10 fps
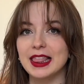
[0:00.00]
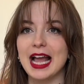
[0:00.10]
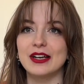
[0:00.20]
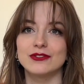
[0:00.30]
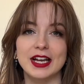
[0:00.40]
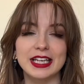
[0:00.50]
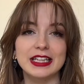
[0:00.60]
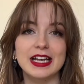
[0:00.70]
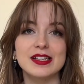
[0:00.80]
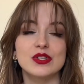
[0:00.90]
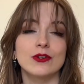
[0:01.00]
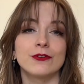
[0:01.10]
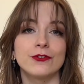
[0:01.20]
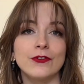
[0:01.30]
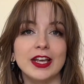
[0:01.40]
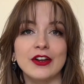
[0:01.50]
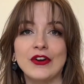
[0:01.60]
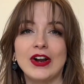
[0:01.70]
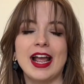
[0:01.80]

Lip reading: that regulates your fear